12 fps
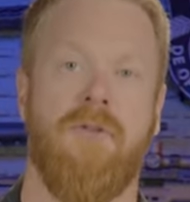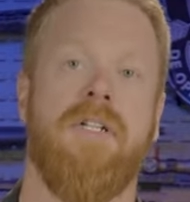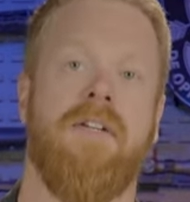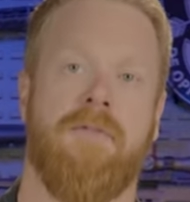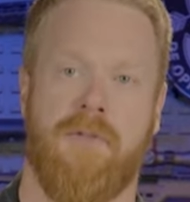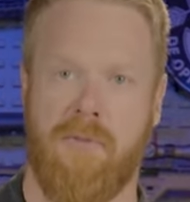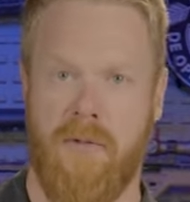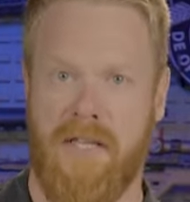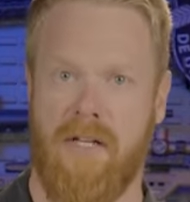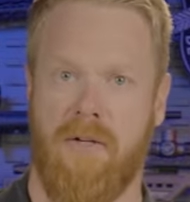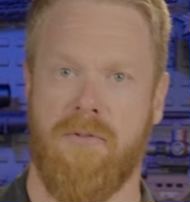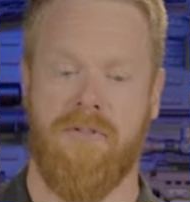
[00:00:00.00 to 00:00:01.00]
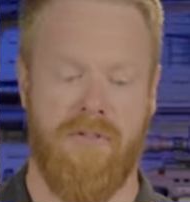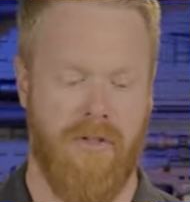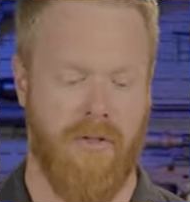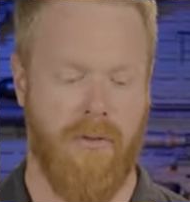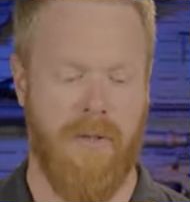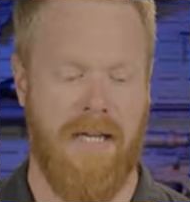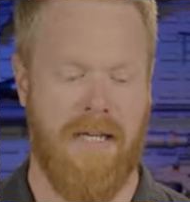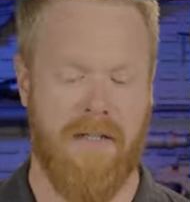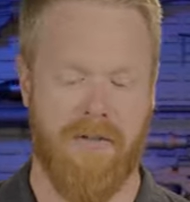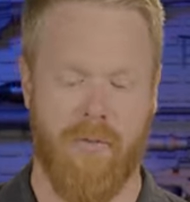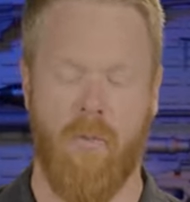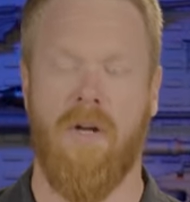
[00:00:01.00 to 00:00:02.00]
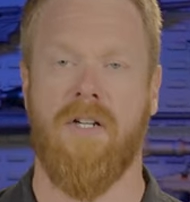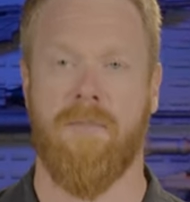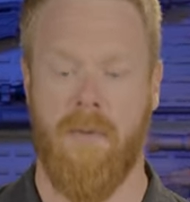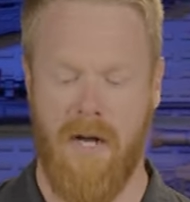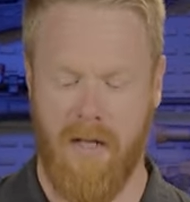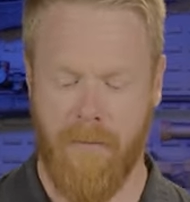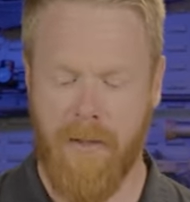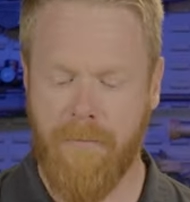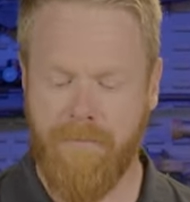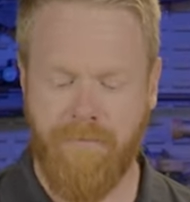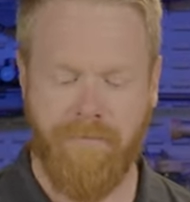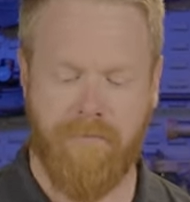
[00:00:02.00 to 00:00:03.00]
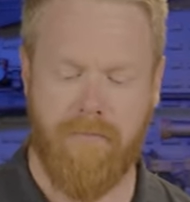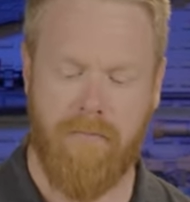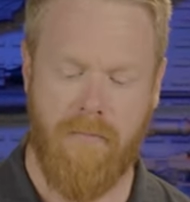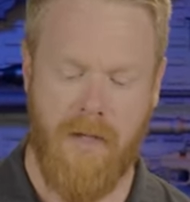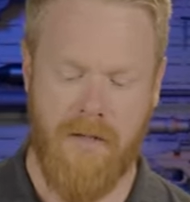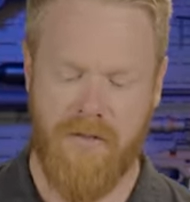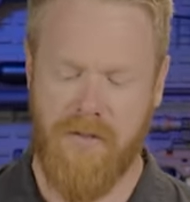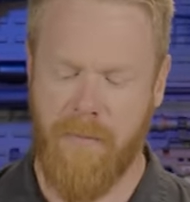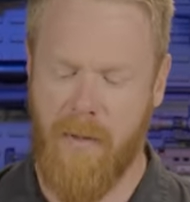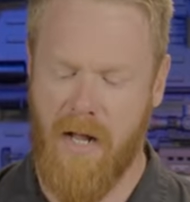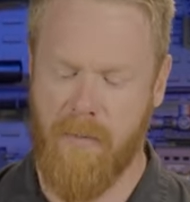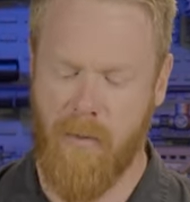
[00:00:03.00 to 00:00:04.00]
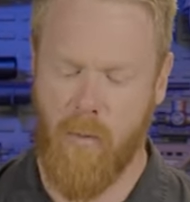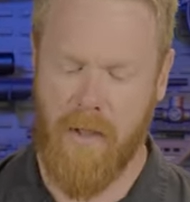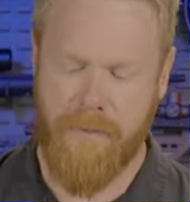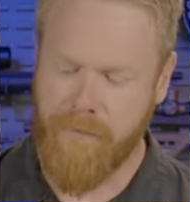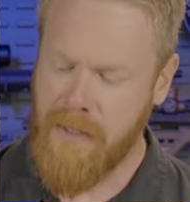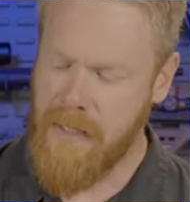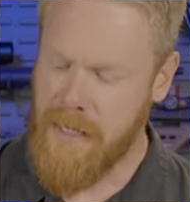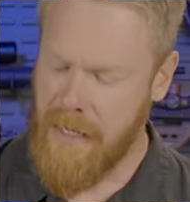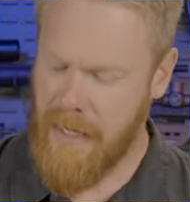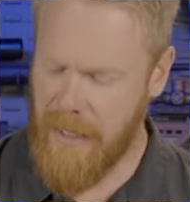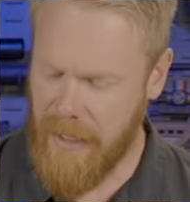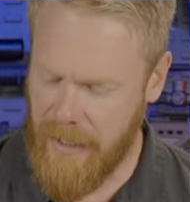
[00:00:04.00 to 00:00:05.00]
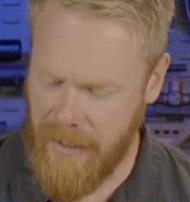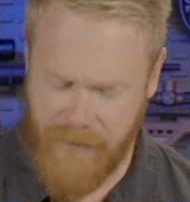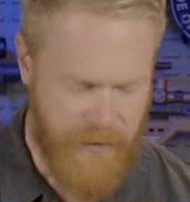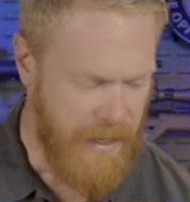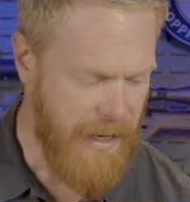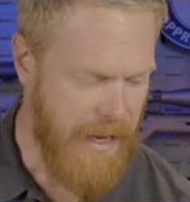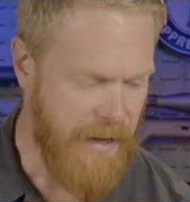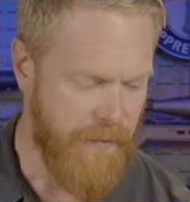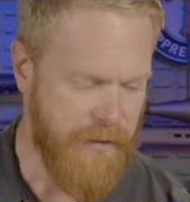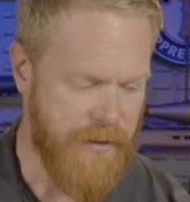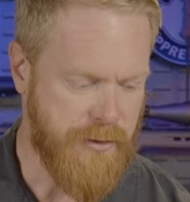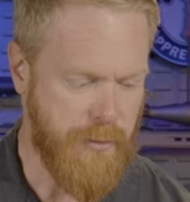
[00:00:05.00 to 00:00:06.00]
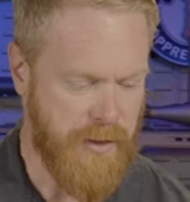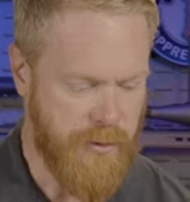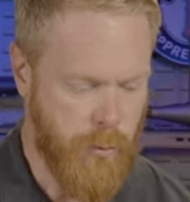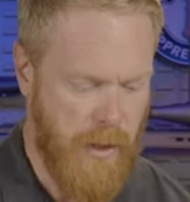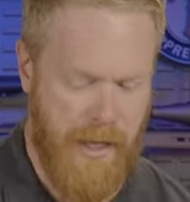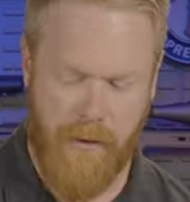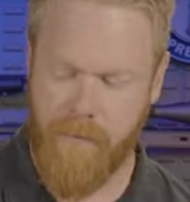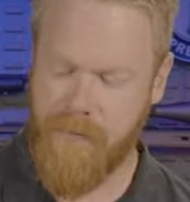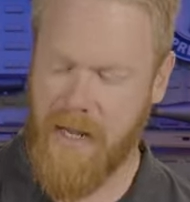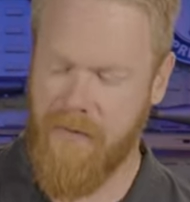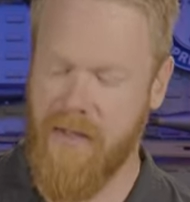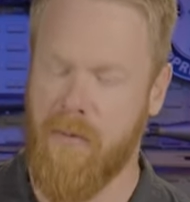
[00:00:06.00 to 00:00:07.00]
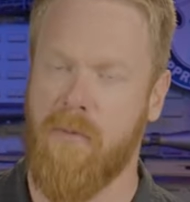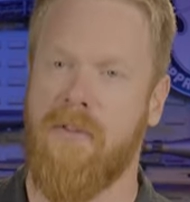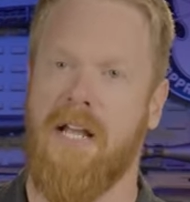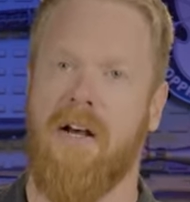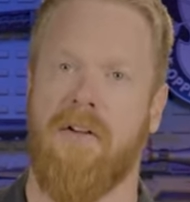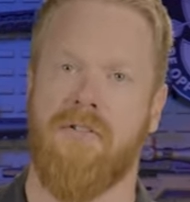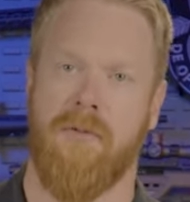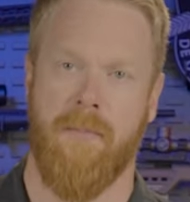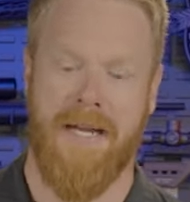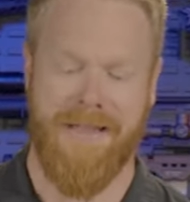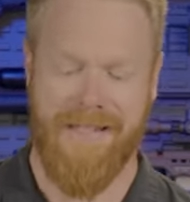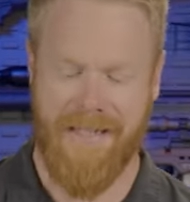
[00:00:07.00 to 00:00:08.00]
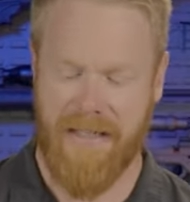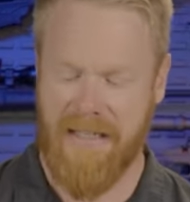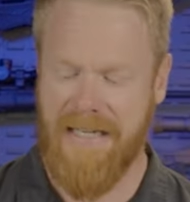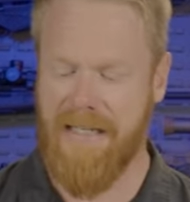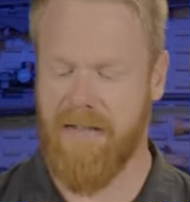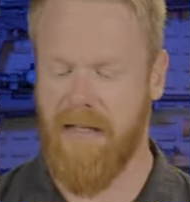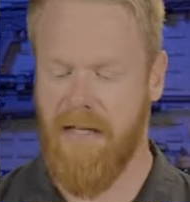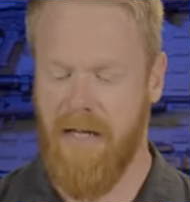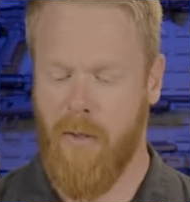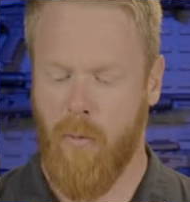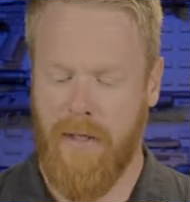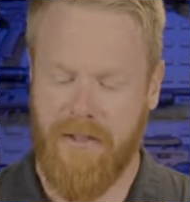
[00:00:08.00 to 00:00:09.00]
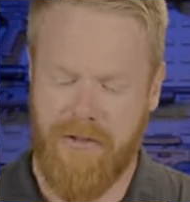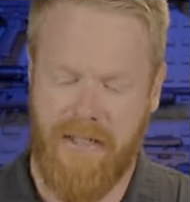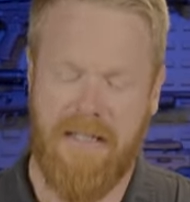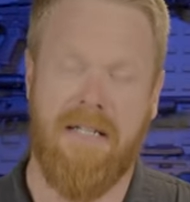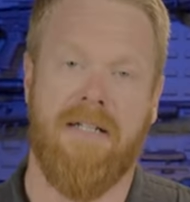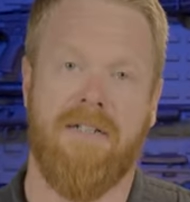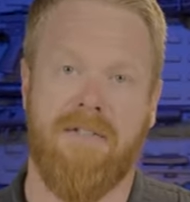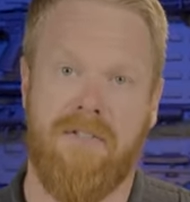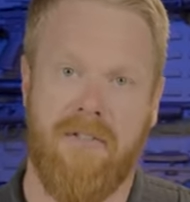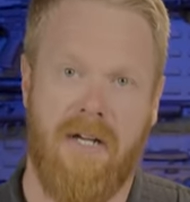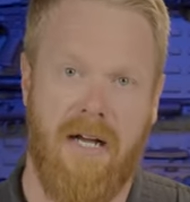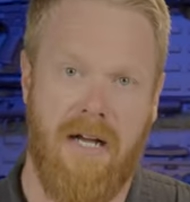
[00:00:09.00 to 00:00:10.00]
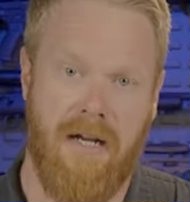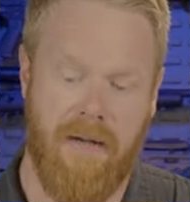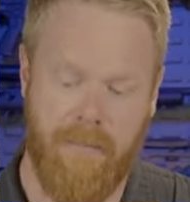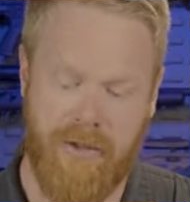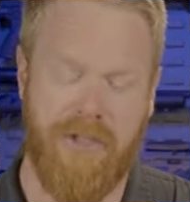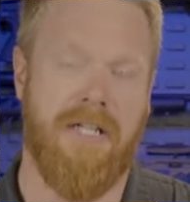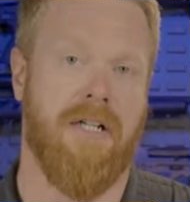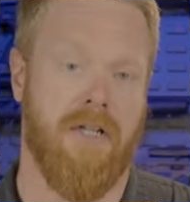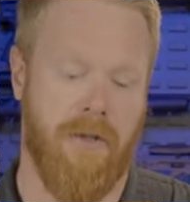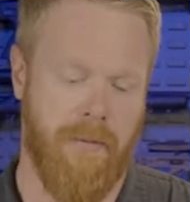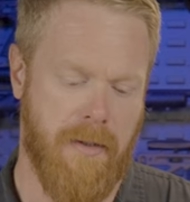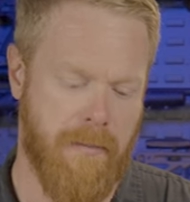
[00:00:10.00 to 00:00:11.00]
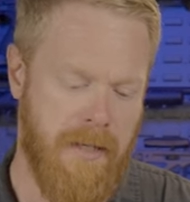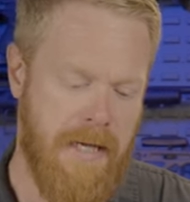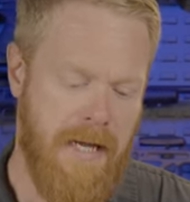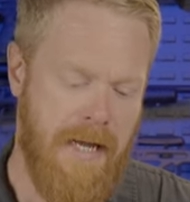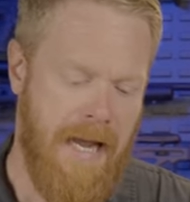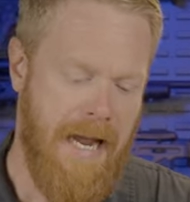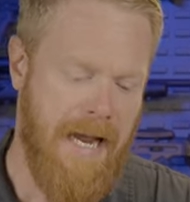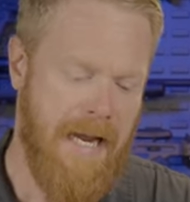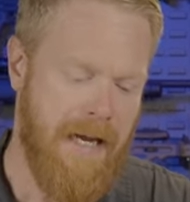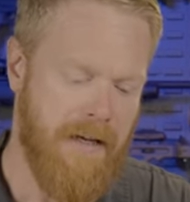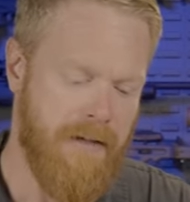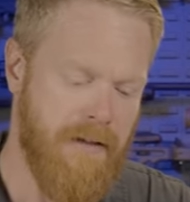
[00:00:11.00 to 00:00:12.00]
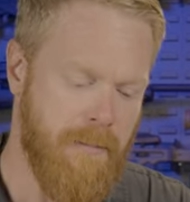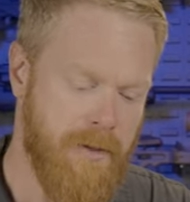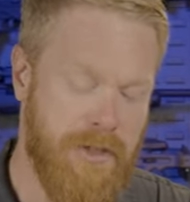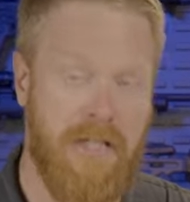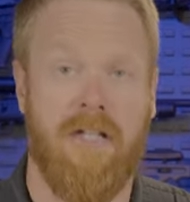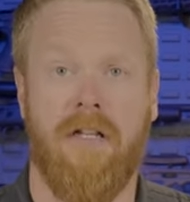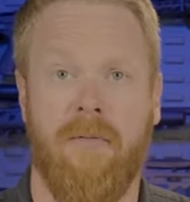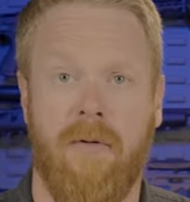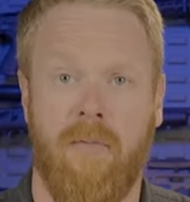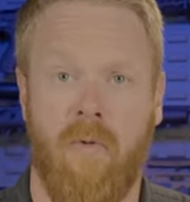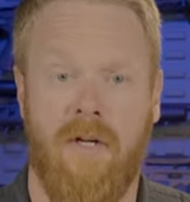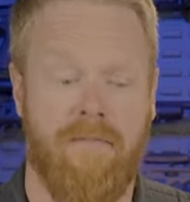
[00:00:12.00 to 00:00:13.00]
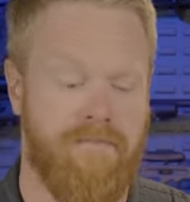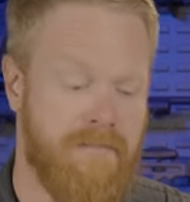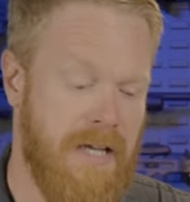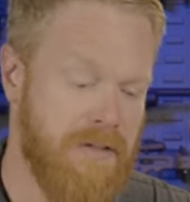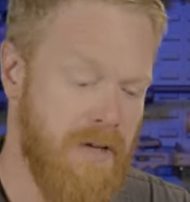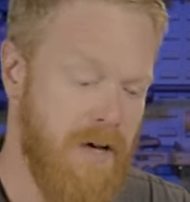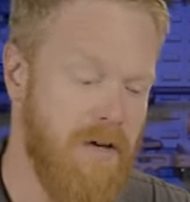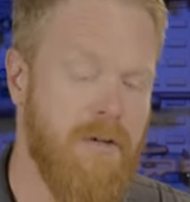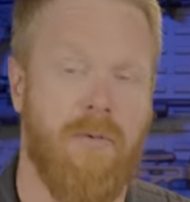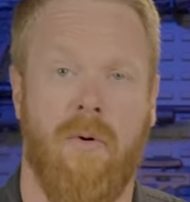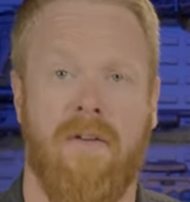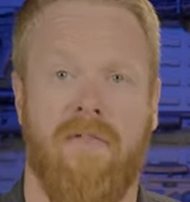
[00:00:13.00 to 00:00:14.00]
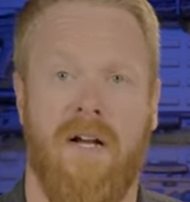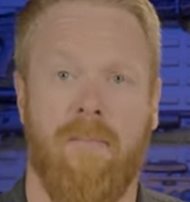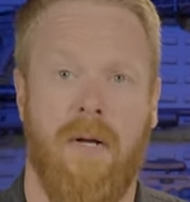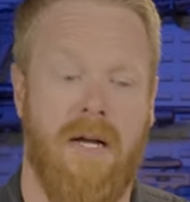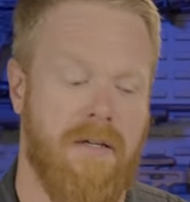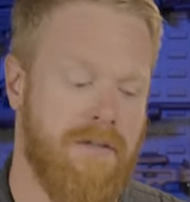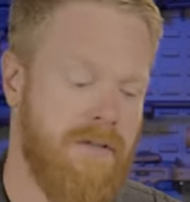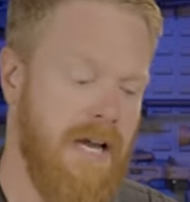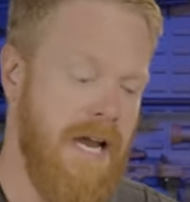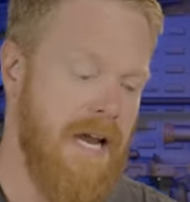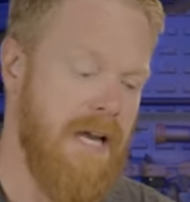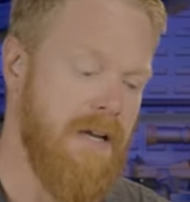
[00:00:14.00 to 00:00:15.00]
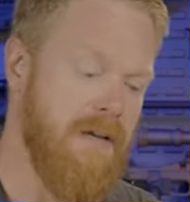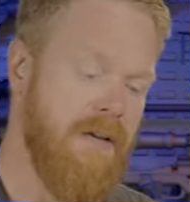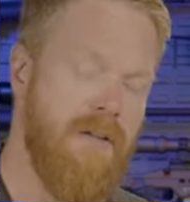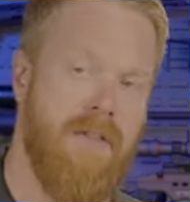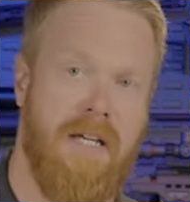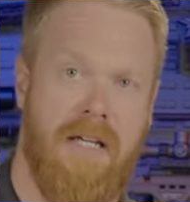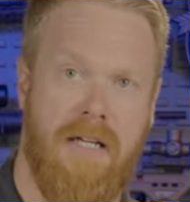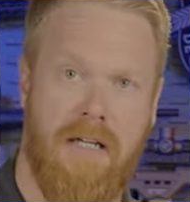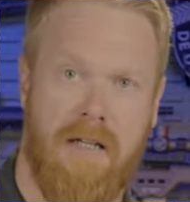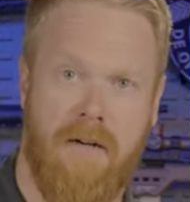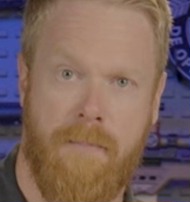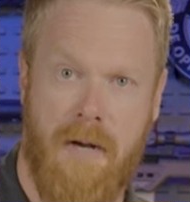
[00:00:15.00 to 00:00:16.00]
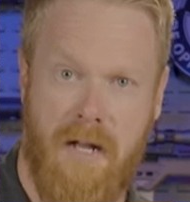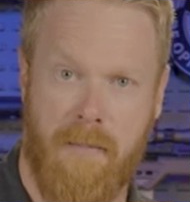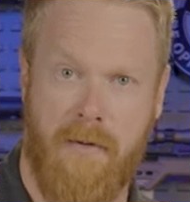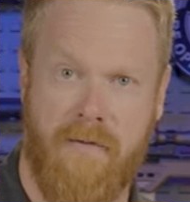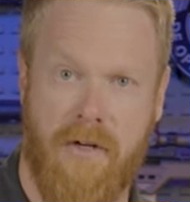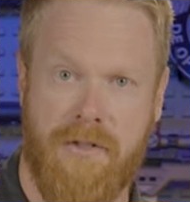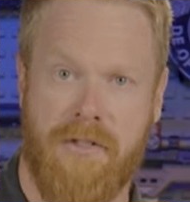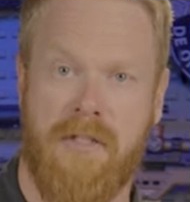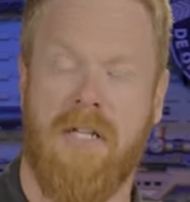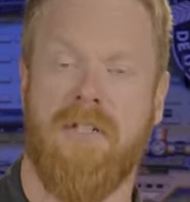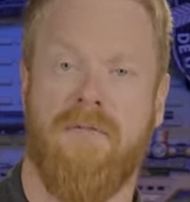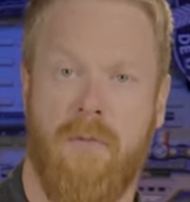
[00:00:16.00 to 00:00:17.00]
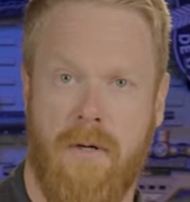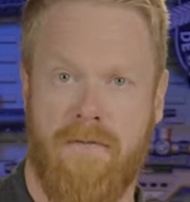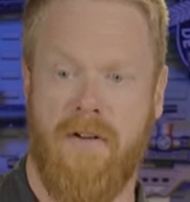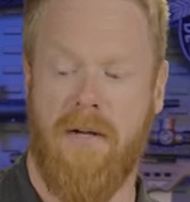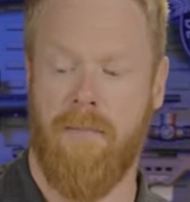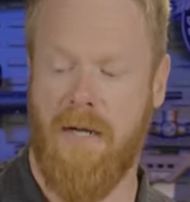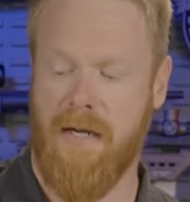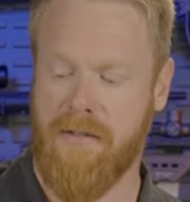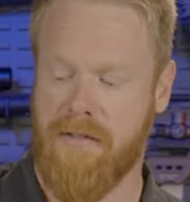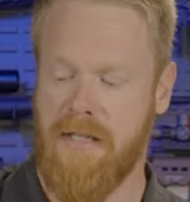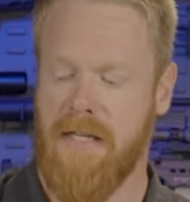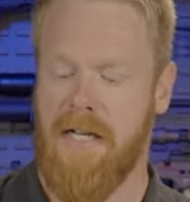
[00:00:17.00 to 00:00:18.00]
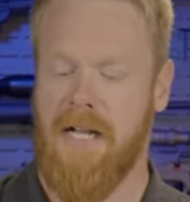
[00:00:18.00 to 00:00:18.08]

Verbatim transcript: only difference between those two is one is polymer, this is the polymer one uh, that I have on this one as well. And then they also make the Elite, which is uh, machined aluminum. And the machined aluminum one, that's 125 bucks, and the polymer version is 45 bucks.